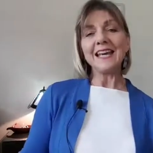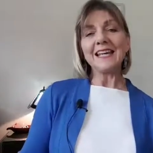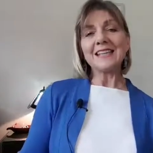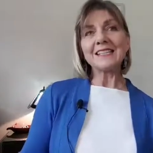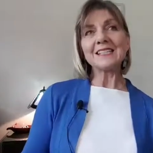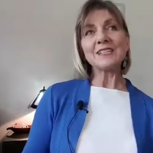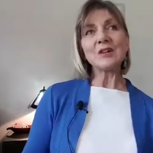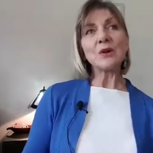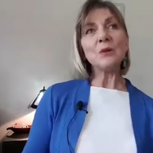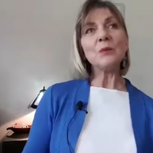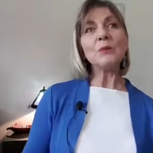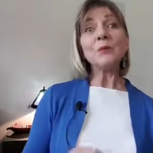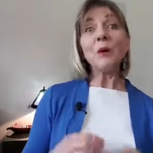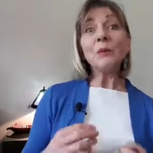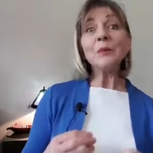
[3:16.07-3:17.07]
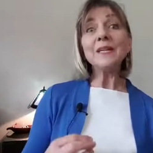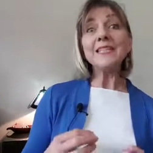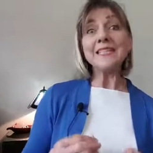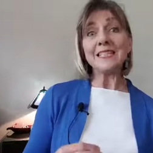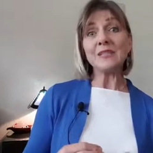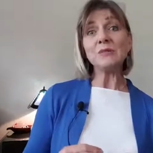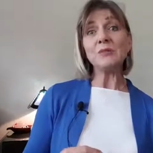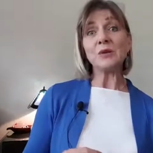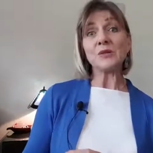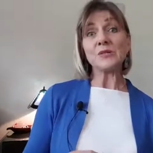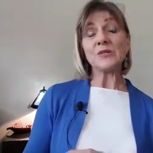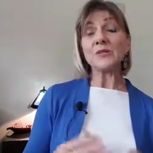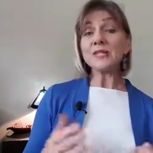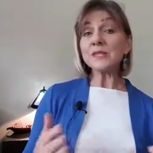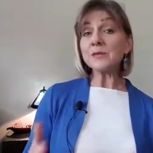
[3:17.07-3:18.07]
So what we did was,
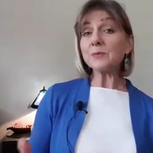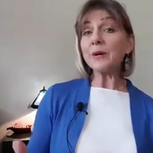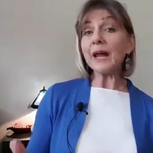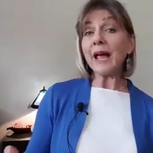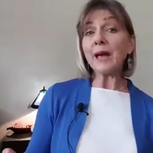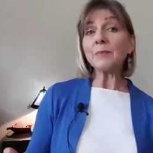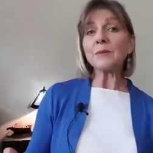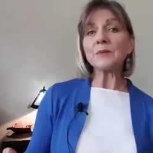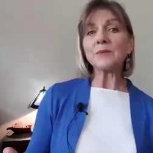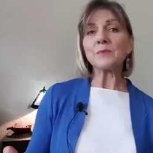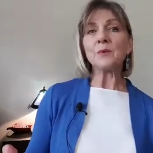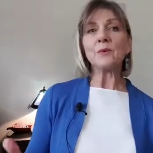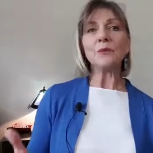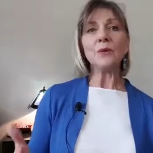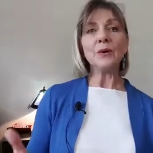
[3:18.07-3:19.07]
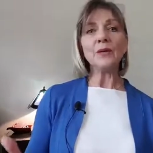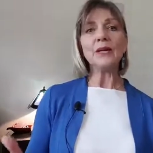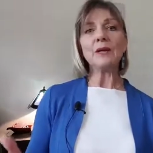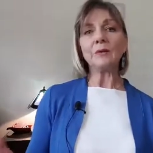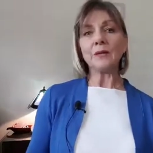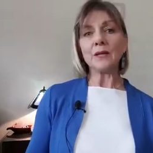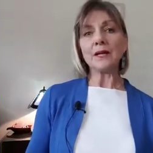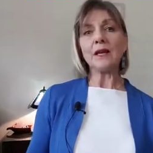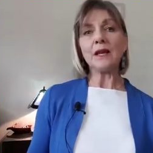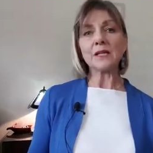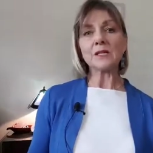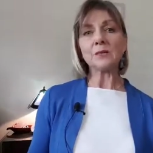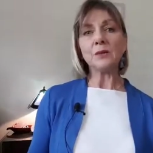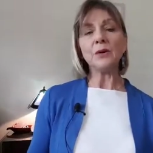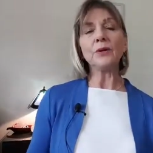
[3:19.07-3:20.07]
and this is what happens when a
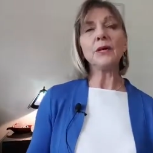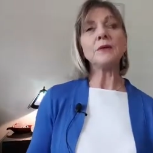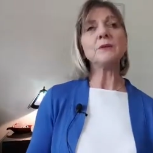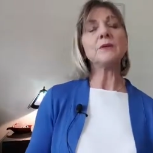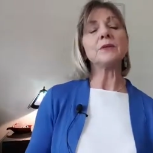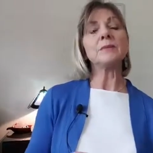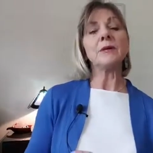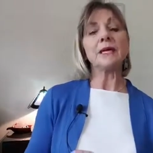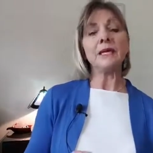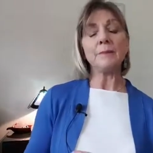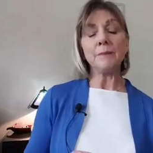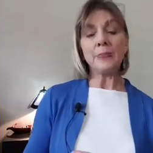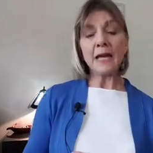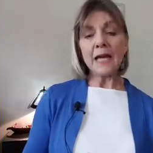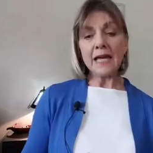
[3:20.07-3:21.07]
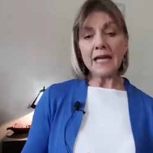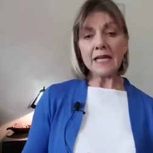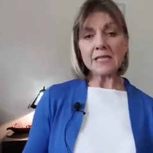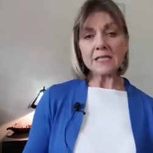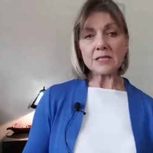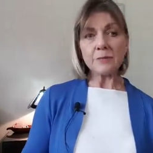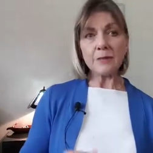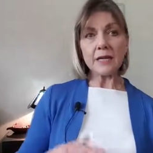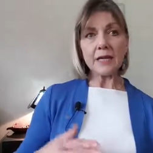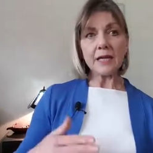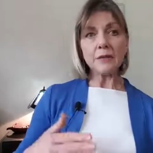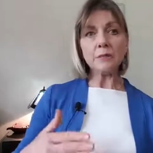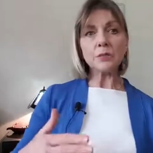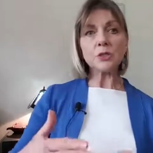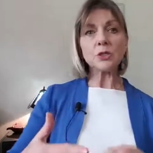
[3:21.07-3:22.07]
client's working with me, is to be
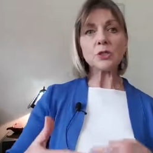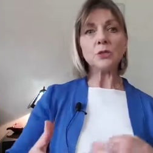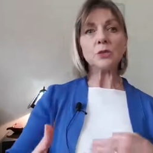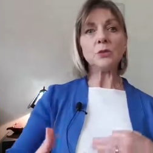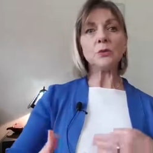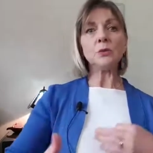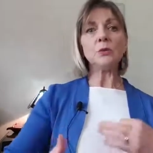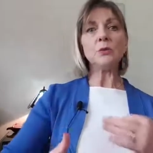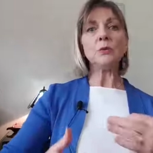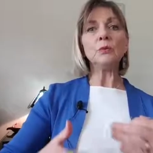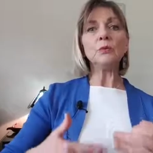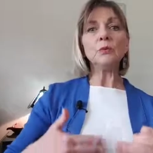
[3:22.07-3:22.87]
able to